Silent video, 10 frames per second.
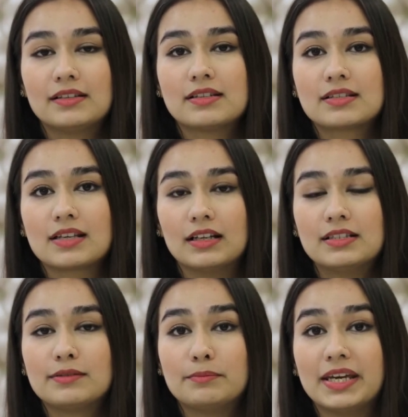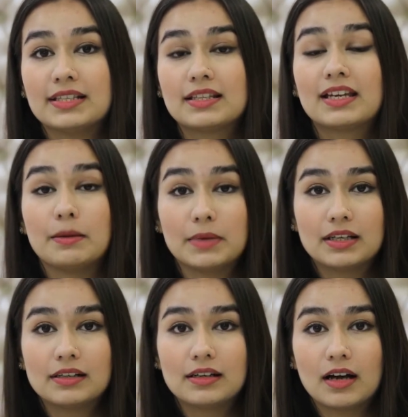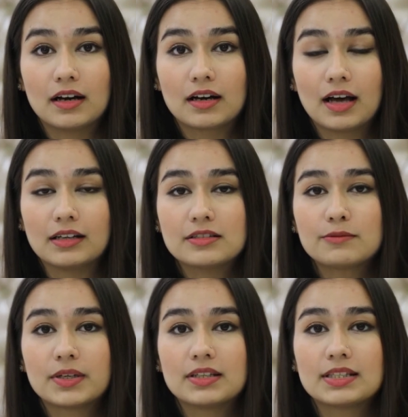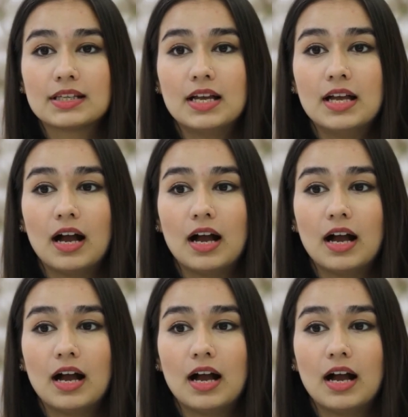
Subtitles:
the results based the chemical colors, because